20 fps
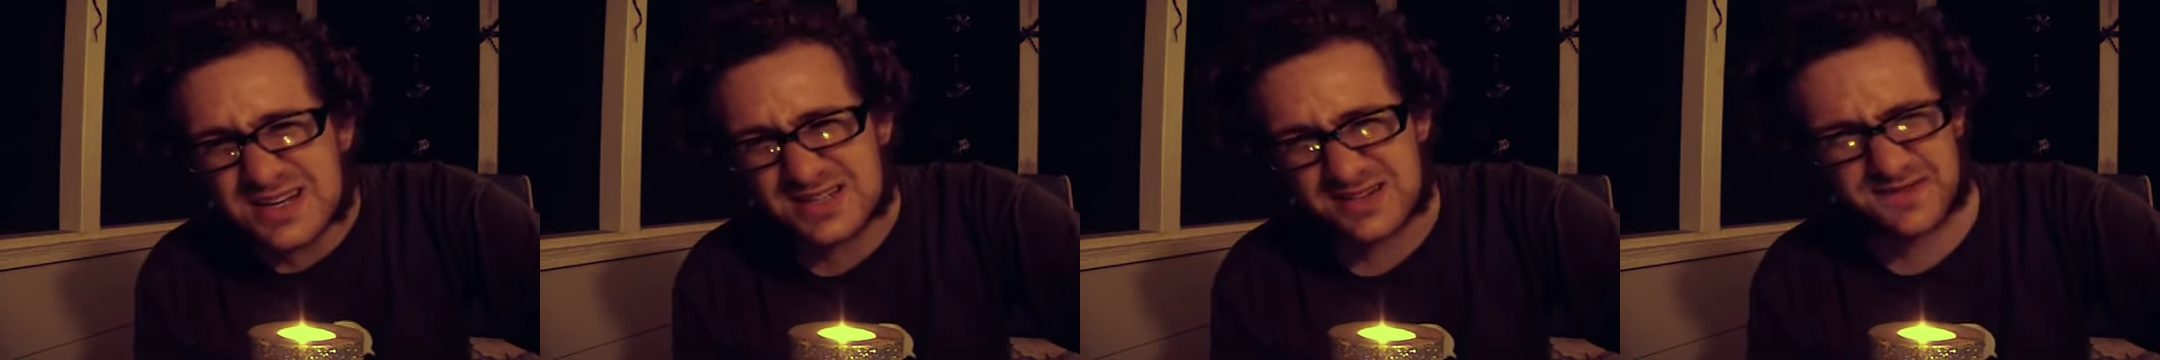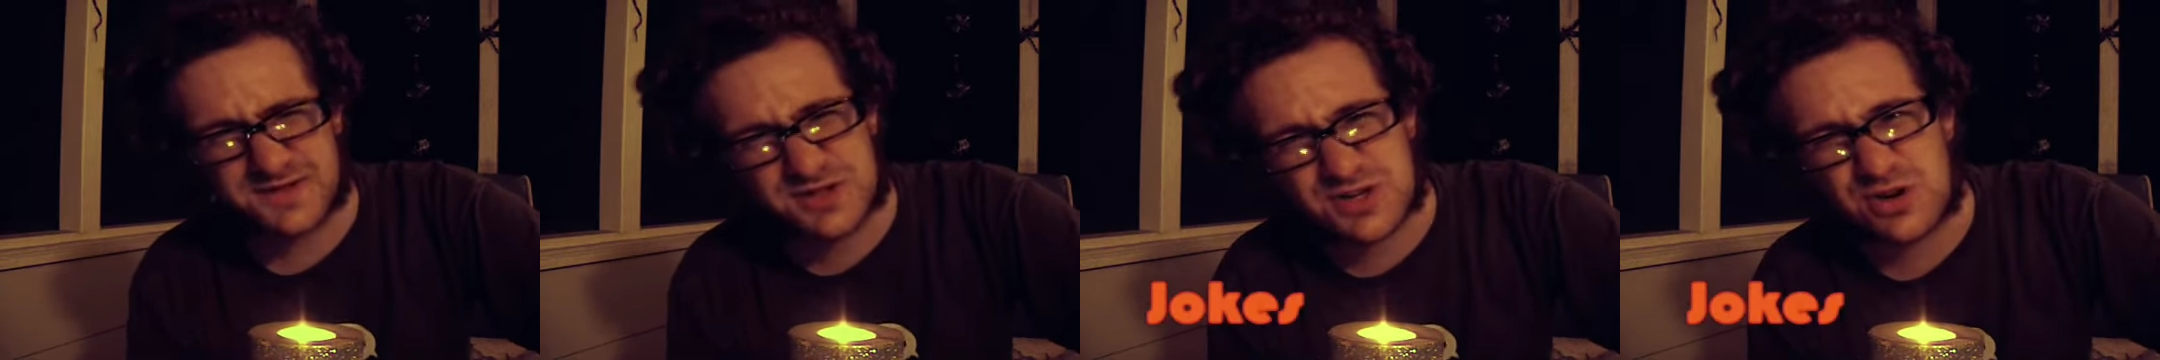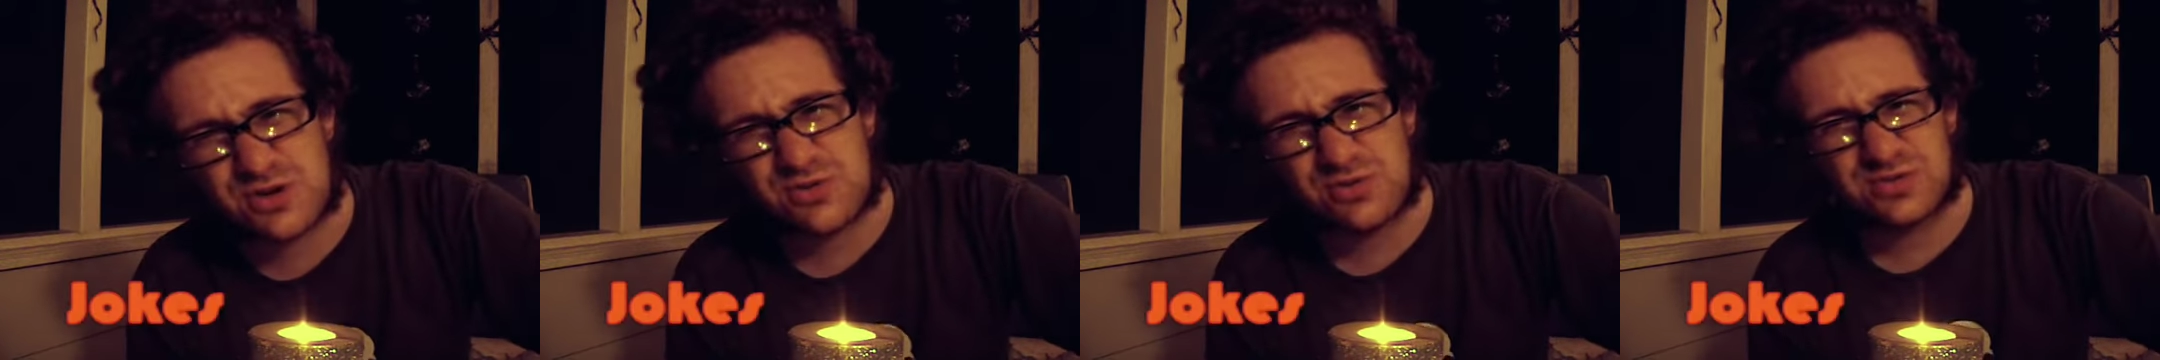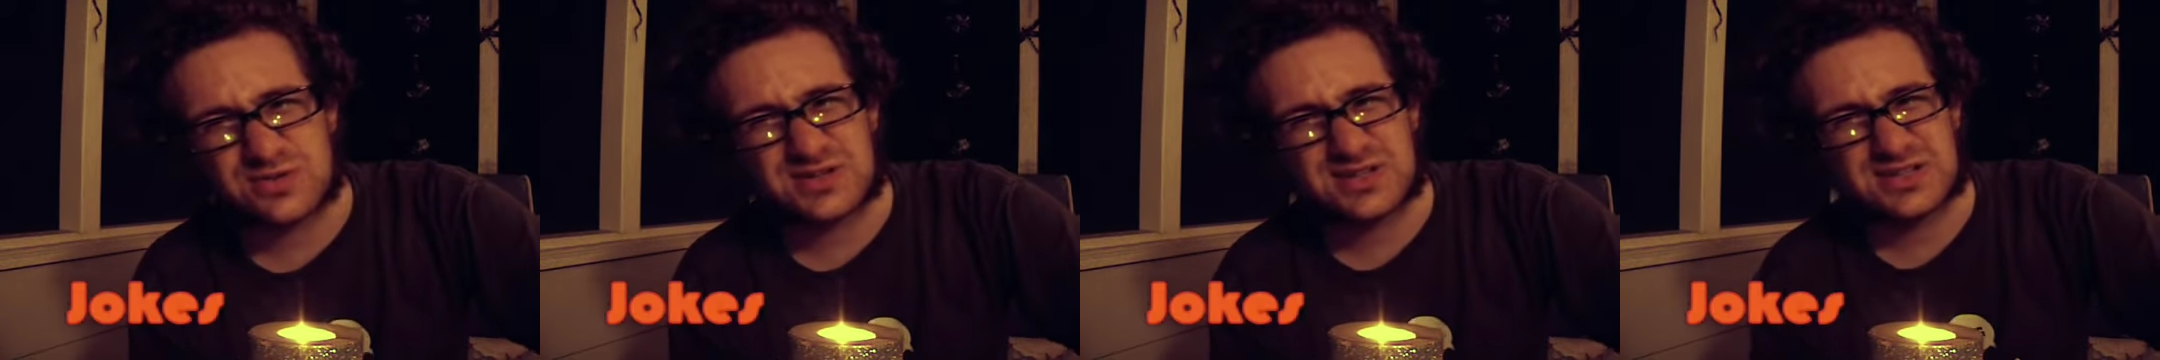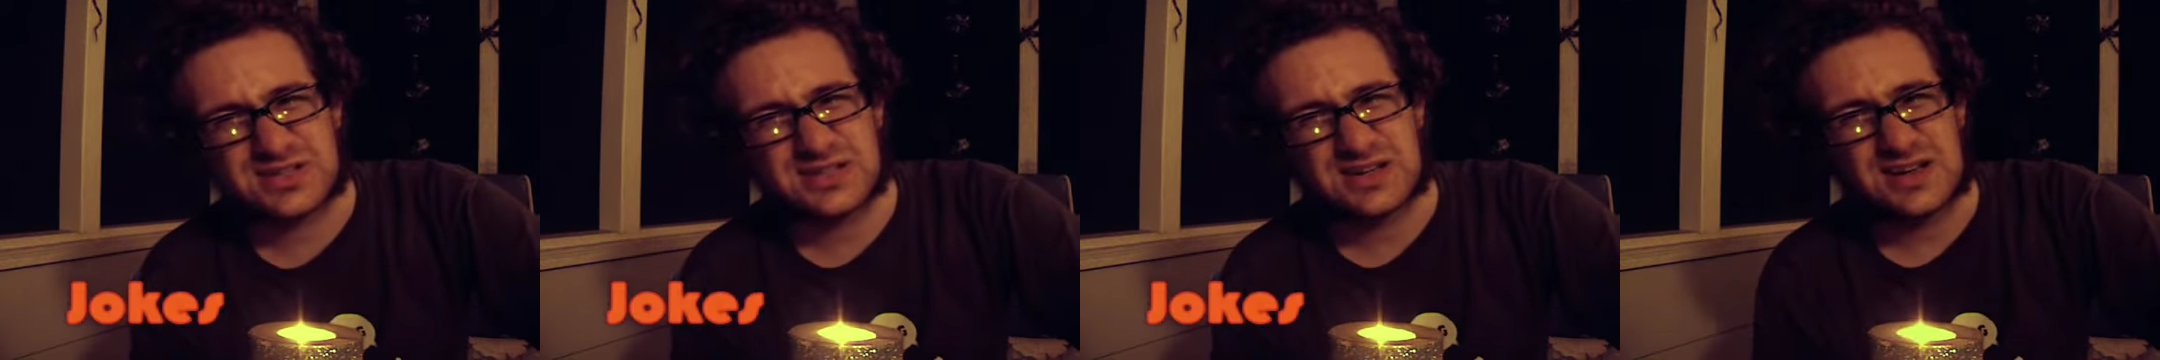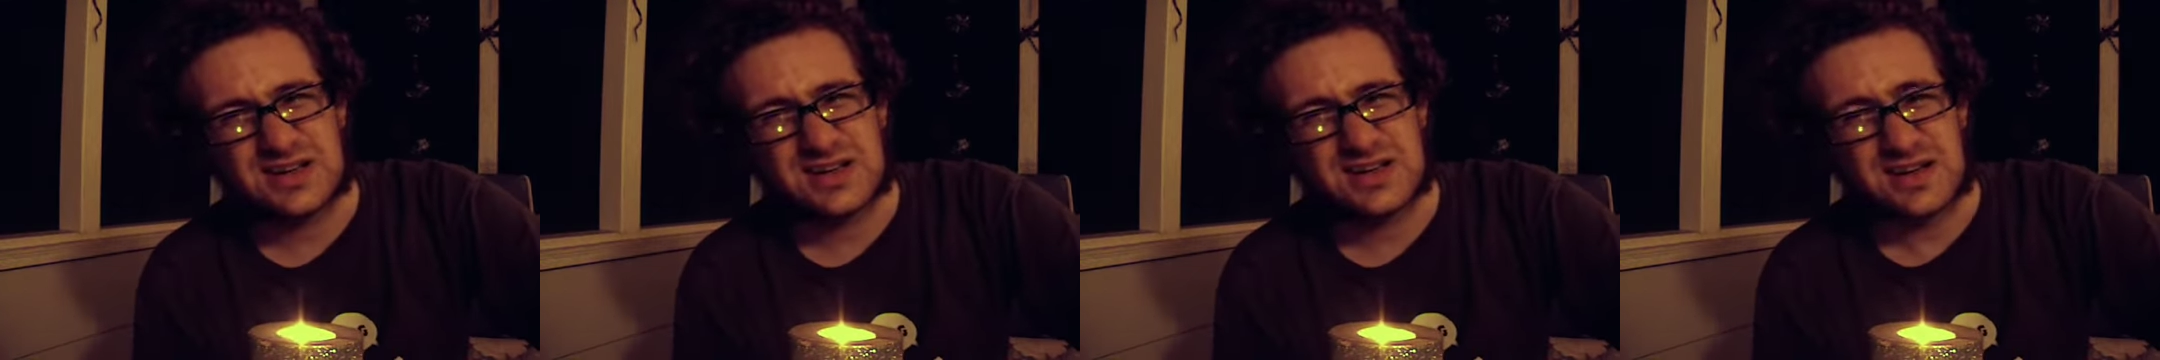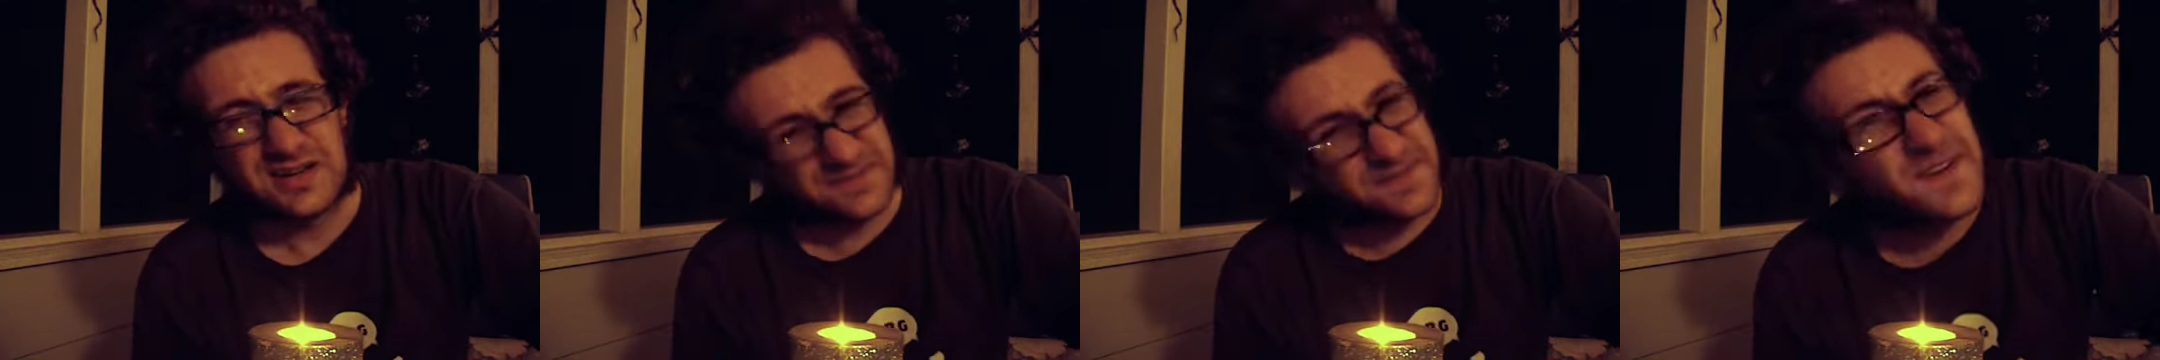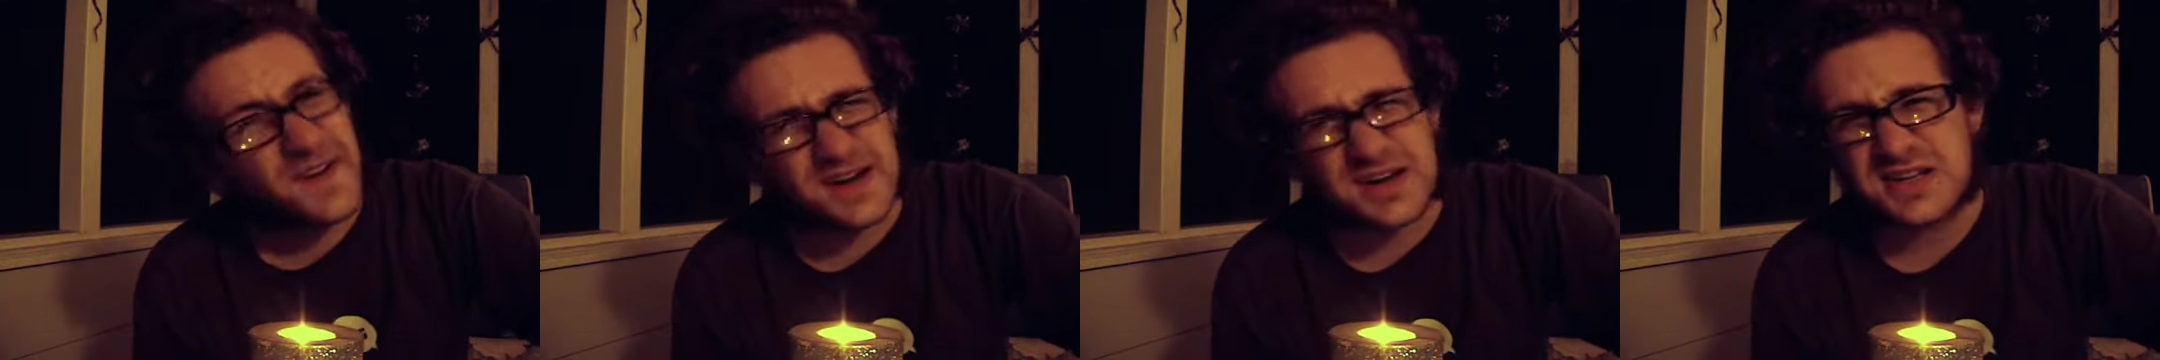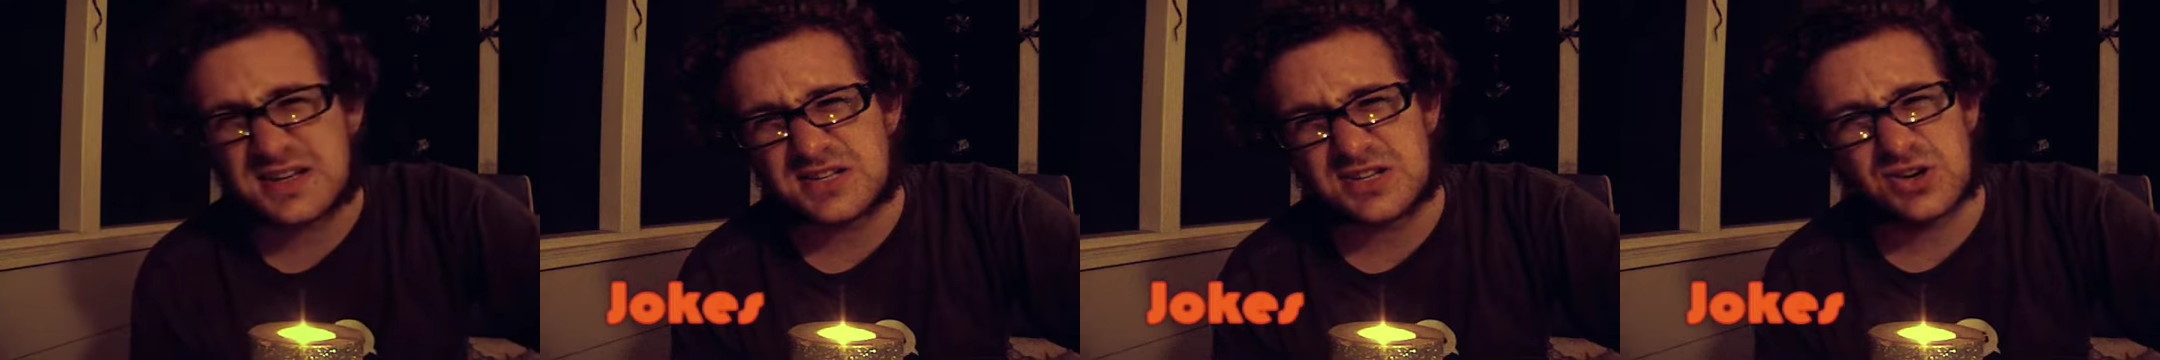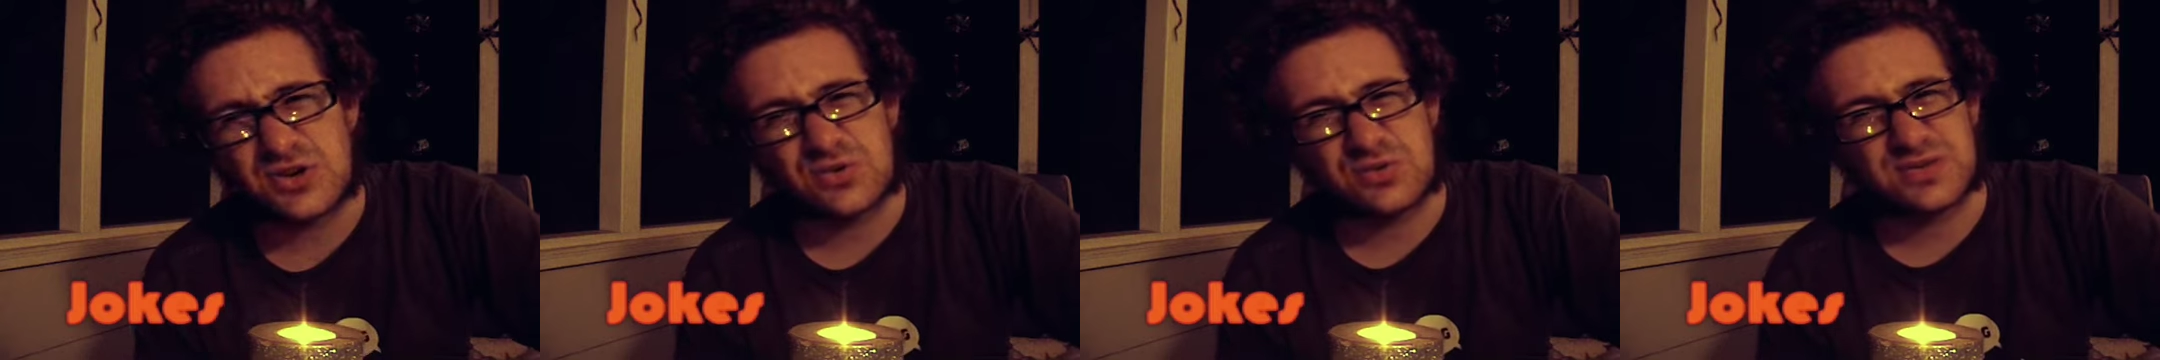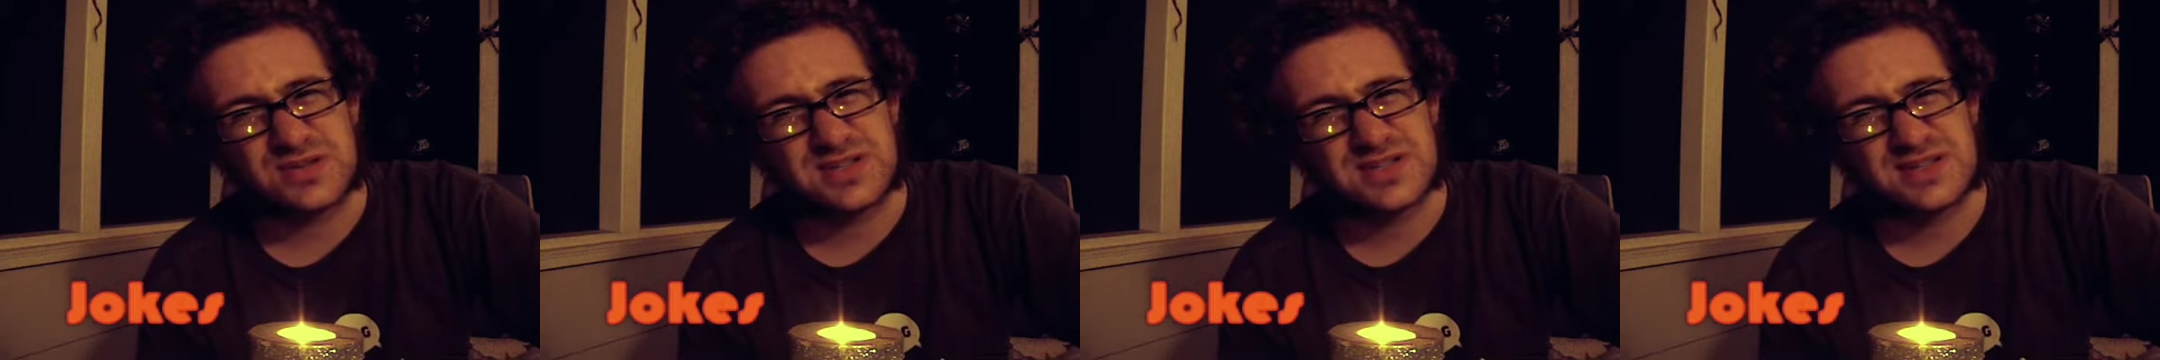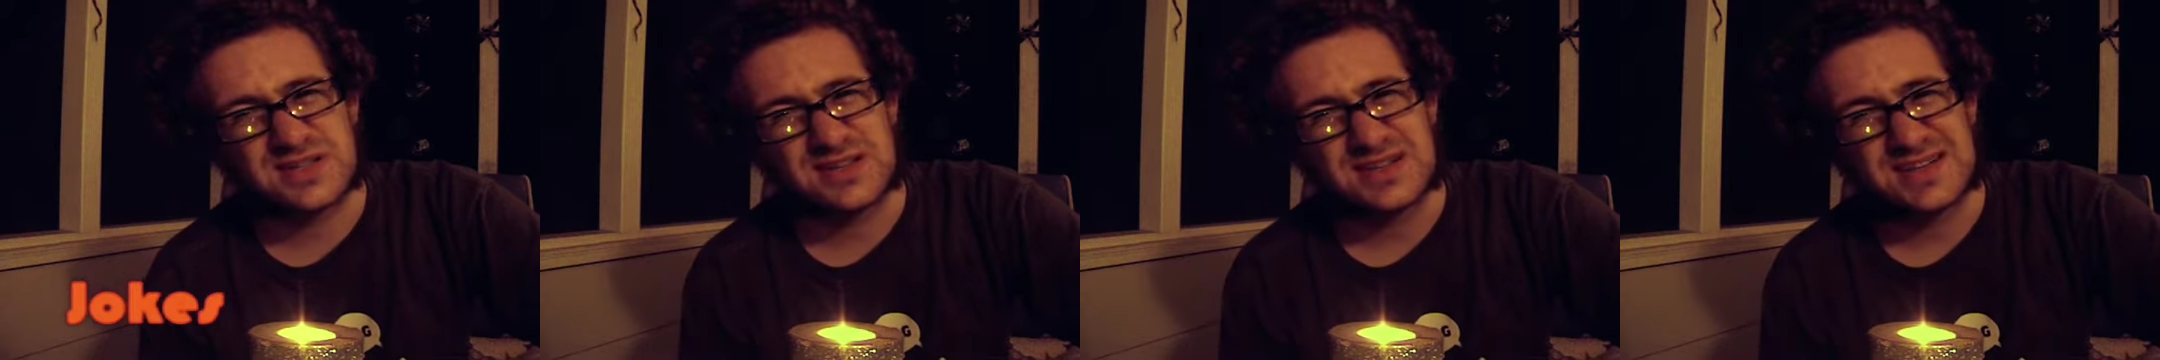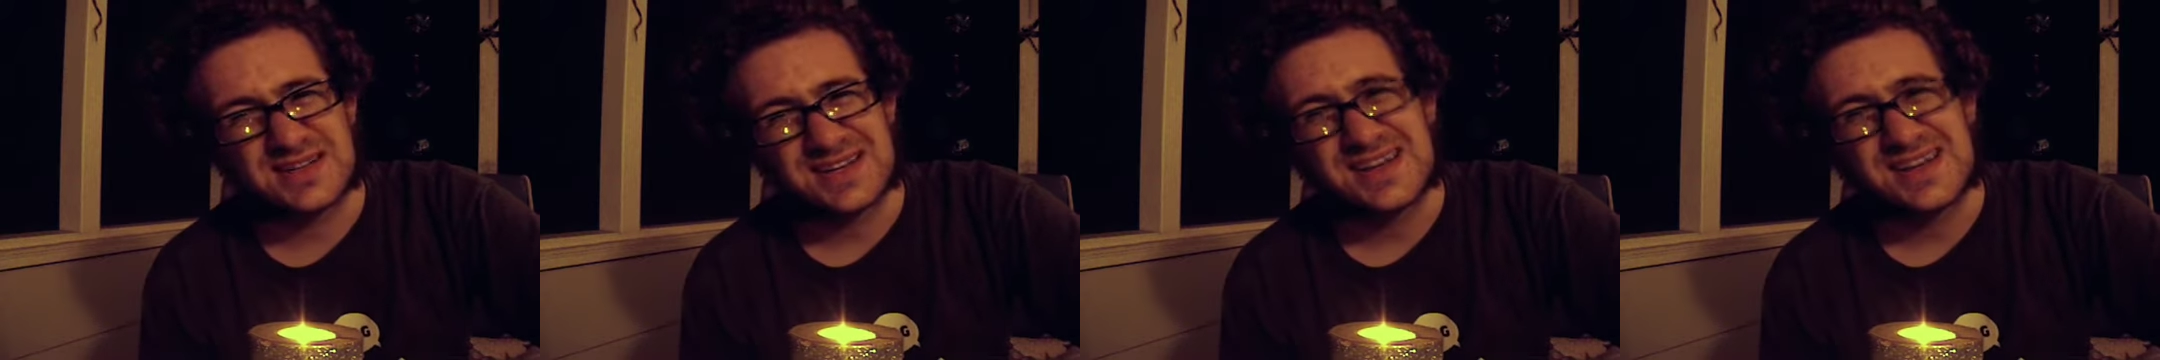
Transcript: of jokes, of funny jokes.